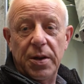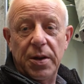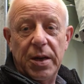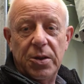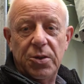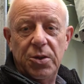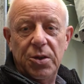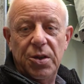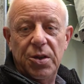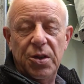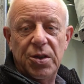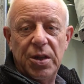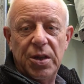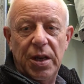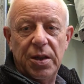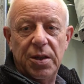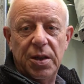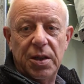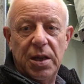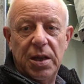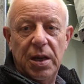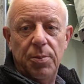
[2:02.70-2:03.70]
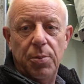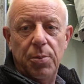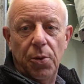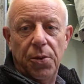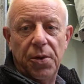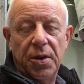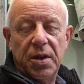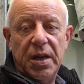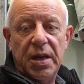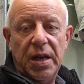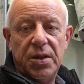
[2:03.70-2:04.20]
actually designed to keep other
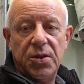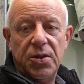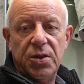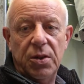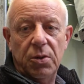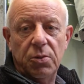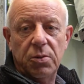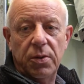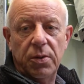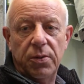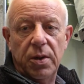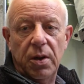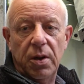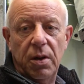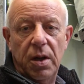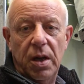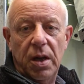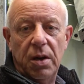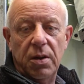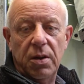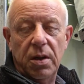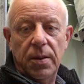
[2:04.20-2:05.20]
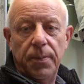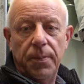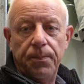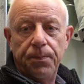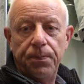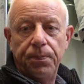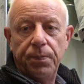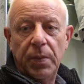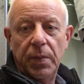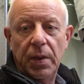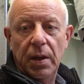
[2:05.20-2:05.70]
cats out of your area.
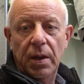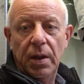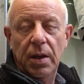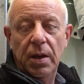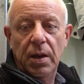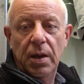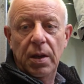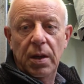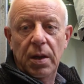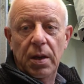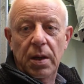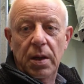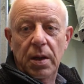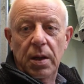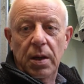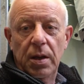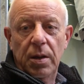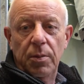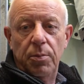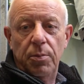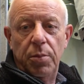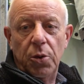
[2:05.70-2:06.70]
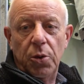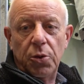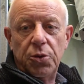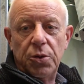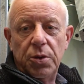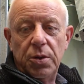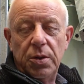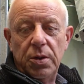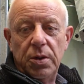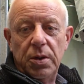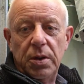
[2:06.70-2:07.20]
But
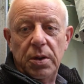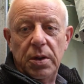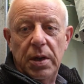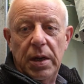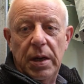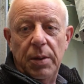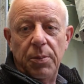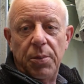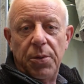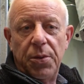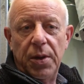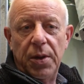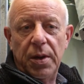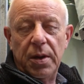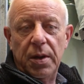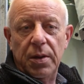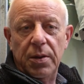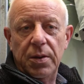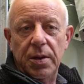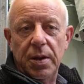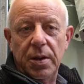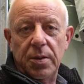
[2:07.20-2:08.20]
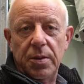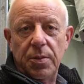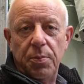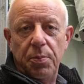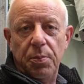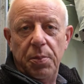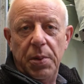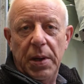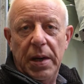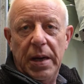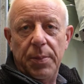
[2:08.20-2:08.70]
I'm thinking that
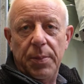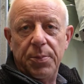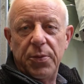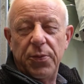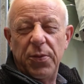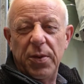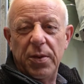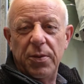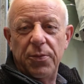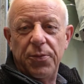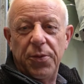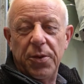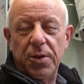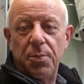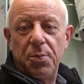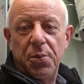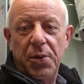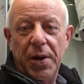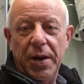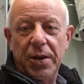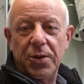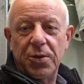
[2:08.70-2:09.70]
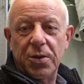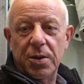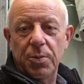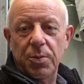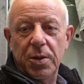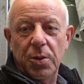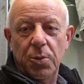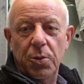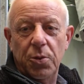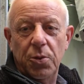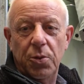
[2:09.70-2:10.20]
perhaps for the price of them,
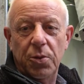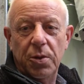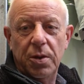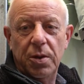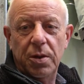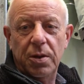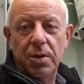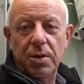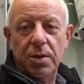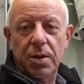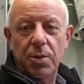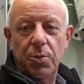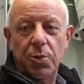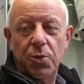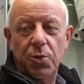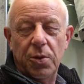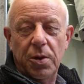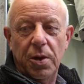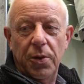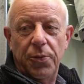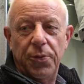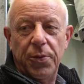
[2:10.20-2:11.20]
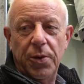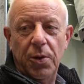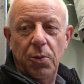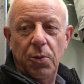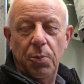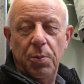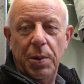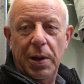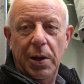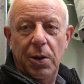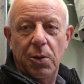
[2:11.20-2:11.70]
they were only a few
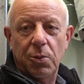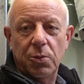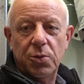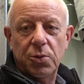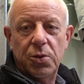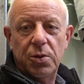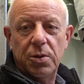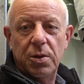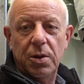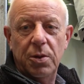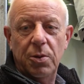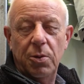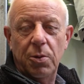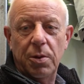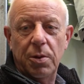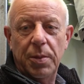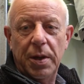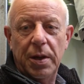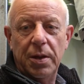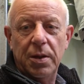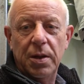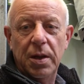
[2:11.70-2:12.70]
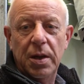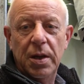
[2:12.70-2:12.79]
pounds. You know what I mean?